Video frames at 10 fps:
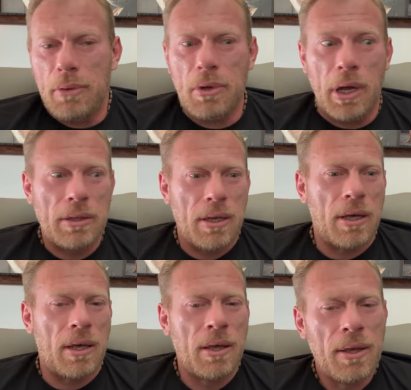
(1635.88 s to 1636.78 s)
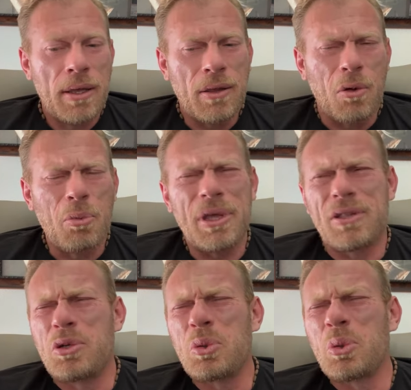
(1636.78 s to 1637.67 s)
do that. And that would be
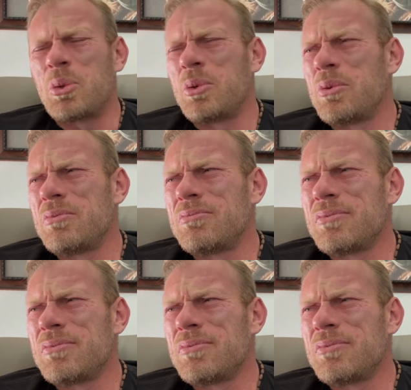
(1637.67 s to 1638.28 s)
too